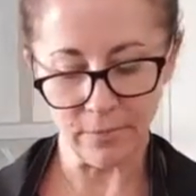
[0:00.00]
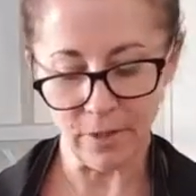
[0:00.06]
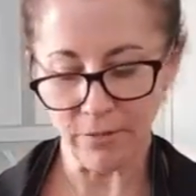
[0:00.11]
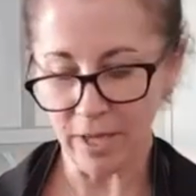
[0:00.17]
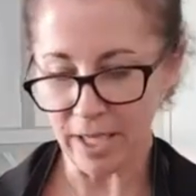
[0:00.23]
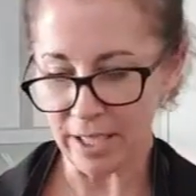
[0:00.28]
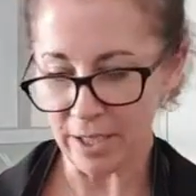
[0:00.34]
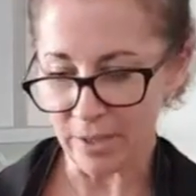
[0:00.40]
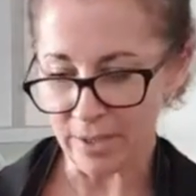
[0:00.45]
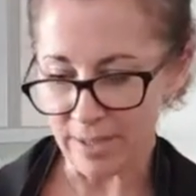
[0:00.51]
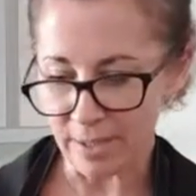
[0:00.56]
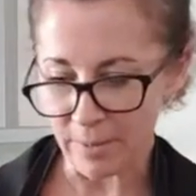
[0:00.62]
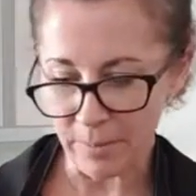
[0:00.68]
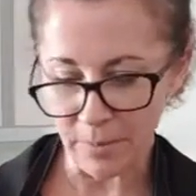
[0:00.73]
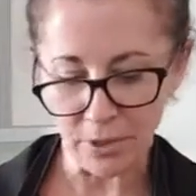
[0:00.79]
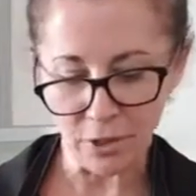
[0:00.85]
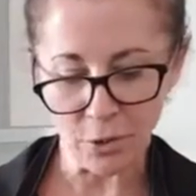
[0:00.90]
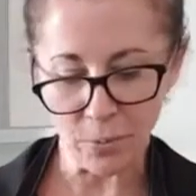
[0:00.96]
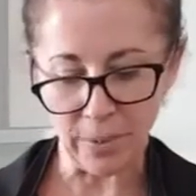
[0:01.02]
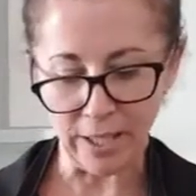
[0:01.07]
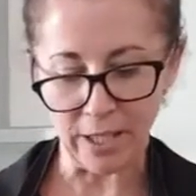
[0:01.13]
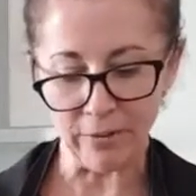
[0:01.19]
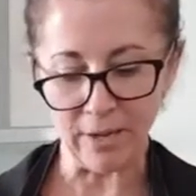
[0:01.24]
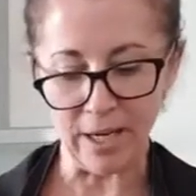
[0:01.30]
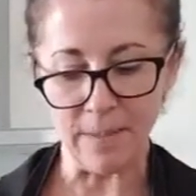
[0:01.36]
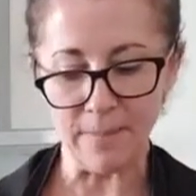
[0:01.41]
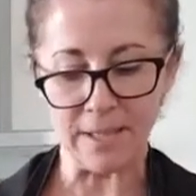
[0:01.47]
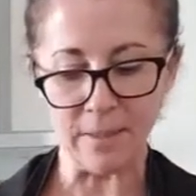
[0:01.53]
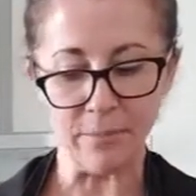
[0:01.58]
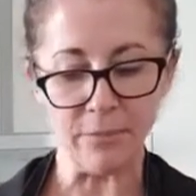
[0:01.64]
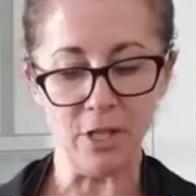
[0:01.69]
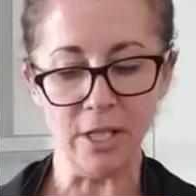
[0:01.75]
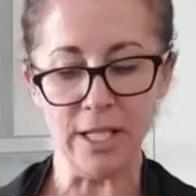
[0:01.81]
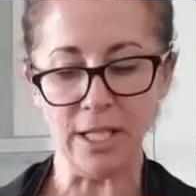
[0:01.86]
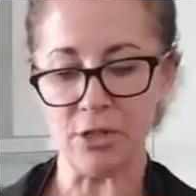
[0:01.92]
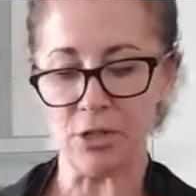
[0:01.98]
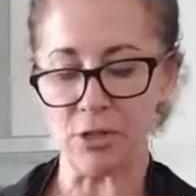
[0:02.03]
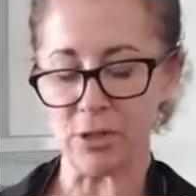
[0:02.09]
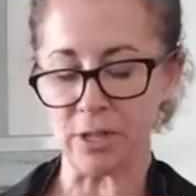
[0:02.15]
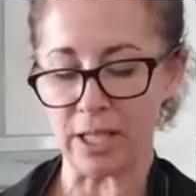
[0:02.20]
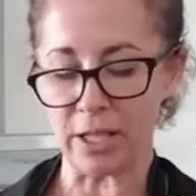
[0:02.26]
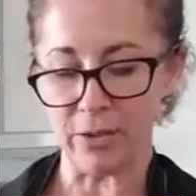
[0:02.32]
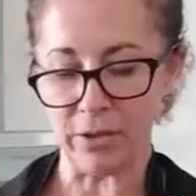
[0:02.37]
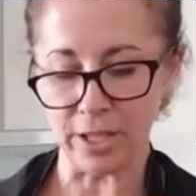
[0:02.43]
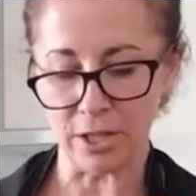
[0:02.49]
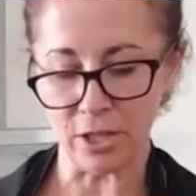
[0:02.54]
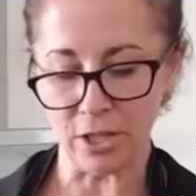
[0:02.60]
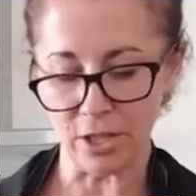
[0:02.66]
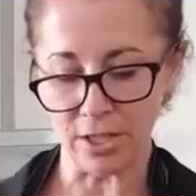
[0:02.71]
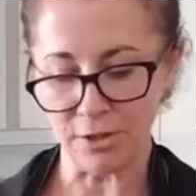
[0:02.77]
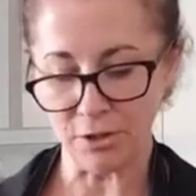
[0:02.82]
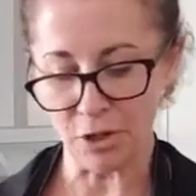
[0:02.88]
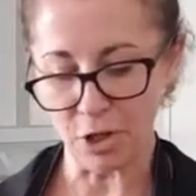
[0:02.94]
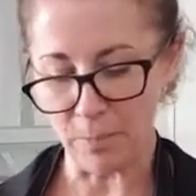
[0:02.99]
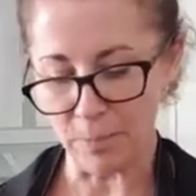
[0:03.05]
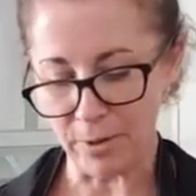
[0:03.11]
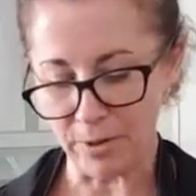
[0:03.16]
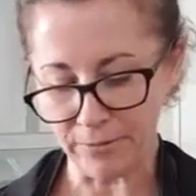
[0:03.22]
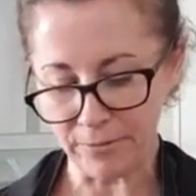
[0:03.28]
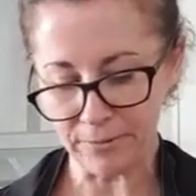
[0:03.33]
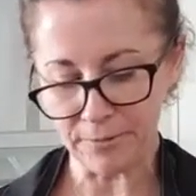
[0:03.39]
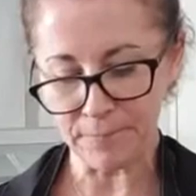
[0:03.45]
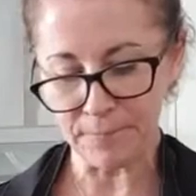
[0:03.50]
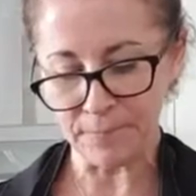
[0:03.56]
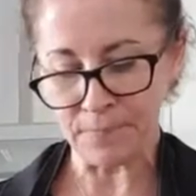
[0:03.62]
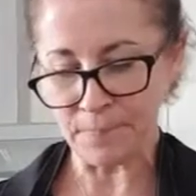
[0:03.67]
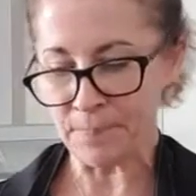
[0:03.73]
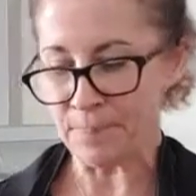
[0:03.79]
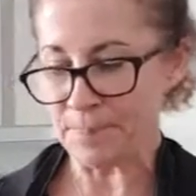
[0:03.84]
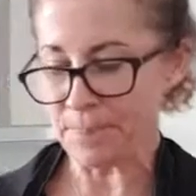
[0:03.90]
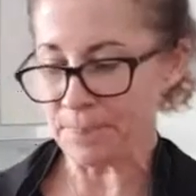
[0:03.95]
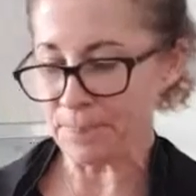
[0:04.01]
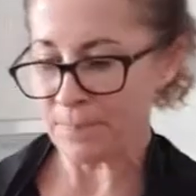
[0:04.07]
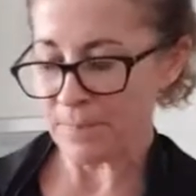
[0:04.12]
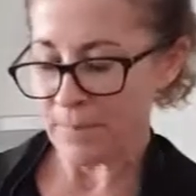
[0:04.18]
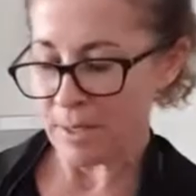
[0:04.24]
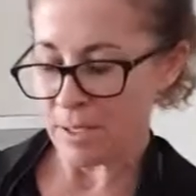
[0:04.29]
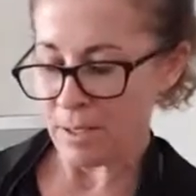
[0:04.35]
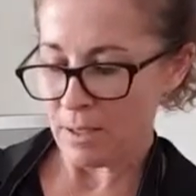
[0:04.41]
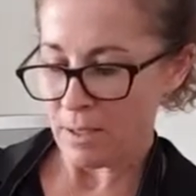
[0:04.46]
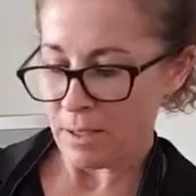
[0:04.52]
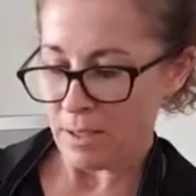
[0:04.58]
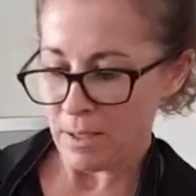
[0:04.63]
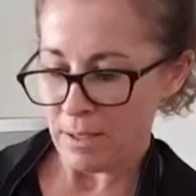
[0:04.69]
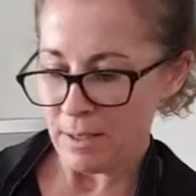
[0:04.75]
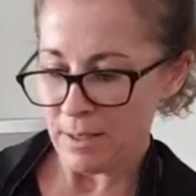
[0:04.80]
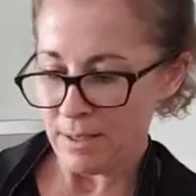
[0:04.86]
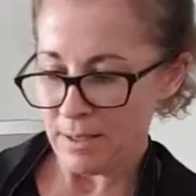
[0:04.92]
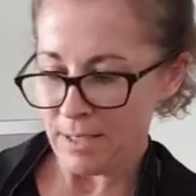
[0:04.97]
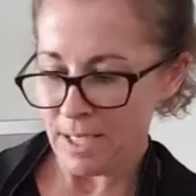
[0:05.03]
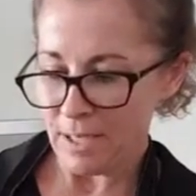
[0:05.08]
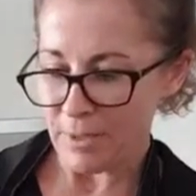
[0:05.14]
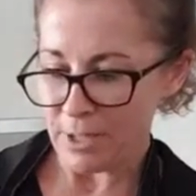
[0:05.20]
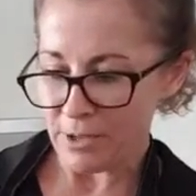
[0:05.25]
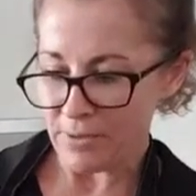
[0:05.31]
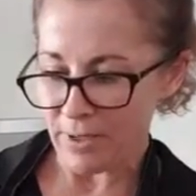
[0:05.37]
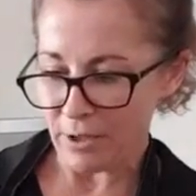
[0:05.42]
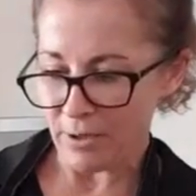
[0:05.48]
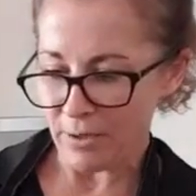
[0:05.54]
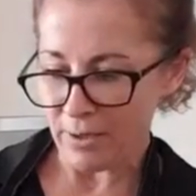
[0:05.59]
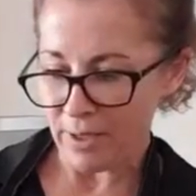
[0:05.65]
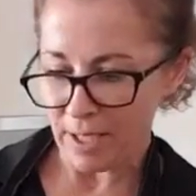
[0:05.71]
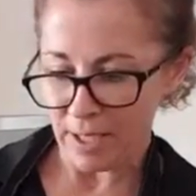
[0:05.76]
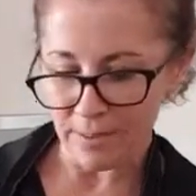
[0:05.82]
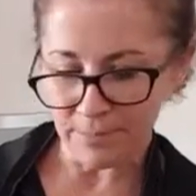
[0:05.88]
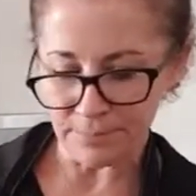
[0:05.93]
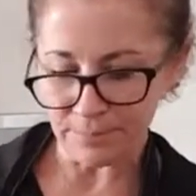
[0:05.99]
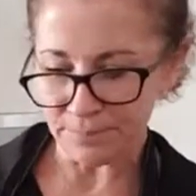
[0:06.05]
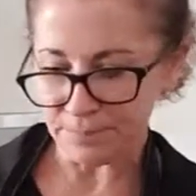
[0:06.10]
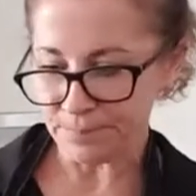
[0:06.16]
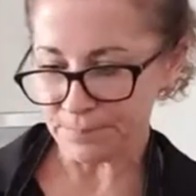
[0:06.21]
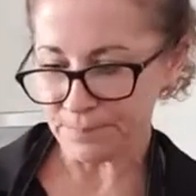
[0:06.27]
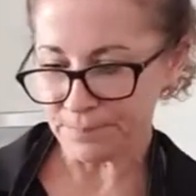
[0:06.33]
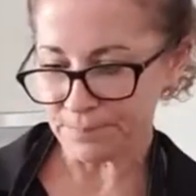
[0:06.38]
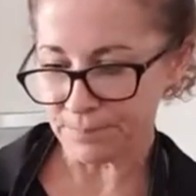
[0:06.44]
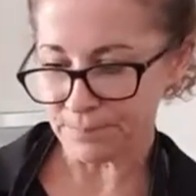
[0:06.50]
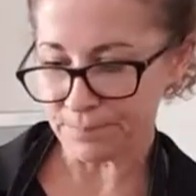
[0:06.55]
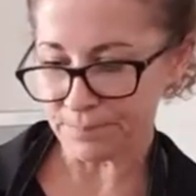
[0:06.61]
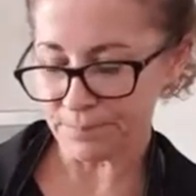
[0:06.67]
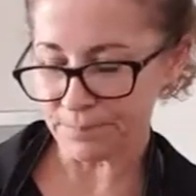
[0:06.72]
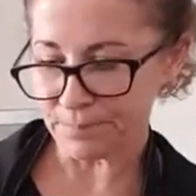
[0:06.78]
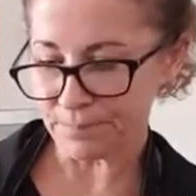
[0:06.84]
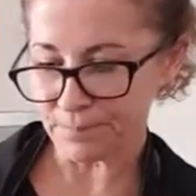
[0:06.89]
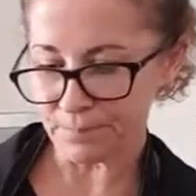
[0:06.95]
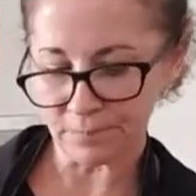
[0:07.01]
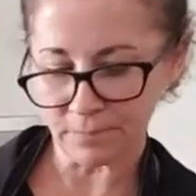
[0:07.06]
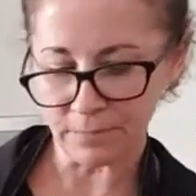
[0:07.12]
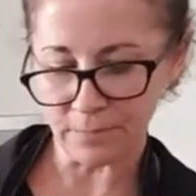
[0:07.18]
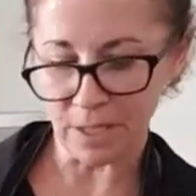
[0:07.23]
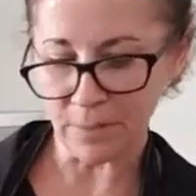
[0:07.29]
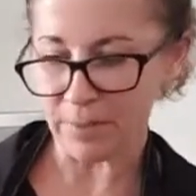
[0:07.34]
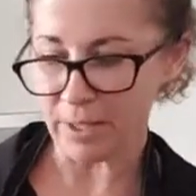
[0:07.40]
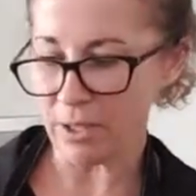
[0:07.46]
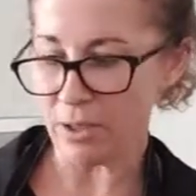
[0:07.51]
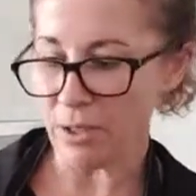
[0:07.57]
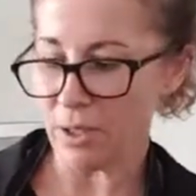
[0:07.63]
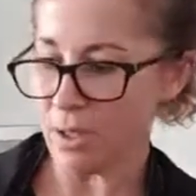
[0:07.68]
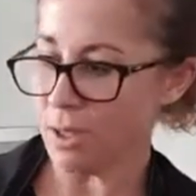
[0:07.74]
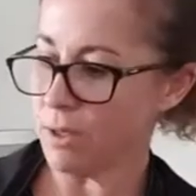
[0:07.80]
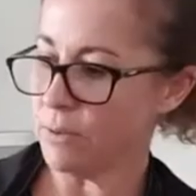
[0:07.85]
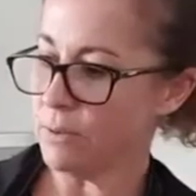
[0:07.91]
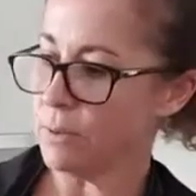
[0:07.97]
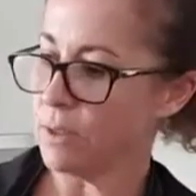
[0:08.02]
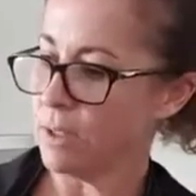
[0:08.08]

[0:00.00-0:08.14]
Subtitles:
Rightio, so we want 20 grams. I'm literally going to just chop off. See how much I got there. There we go.